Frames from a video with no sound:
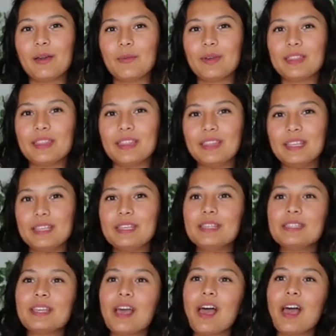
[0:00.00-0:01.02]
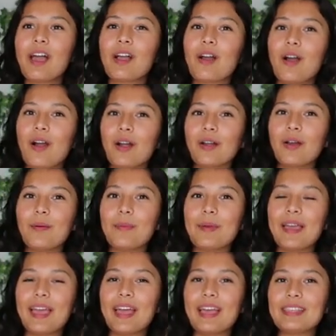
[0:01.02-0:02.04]
it with these cargo
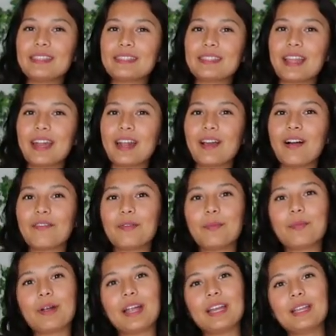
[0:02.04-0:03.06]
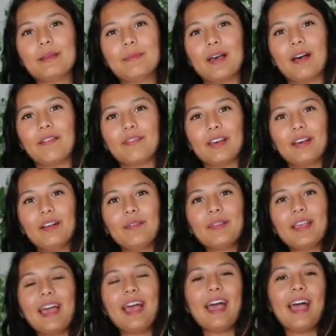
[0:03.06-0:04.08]
pants that I got from Brandy Melville.
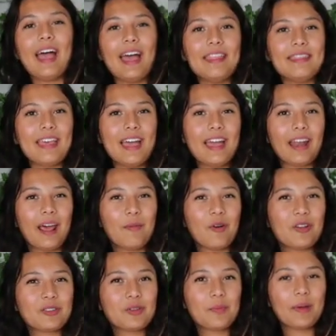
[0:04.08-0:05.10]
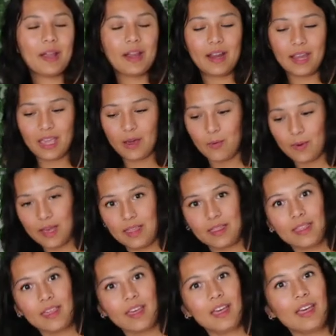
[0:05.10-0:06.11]
And then I'm also pairing it with
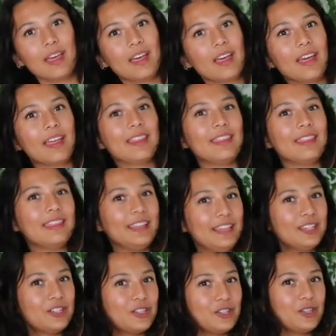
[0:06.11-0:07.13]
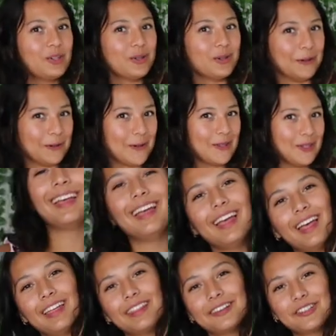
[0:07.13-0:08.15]
these shoes.
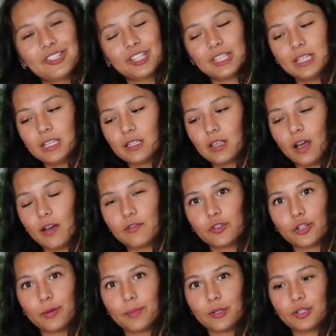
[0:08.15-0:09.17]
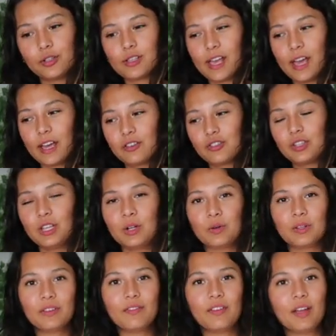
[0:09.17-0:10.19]
They're just these soft Sherpa shoes. I actually can
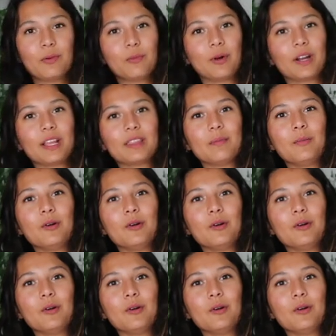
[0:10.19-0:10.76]
only find one at the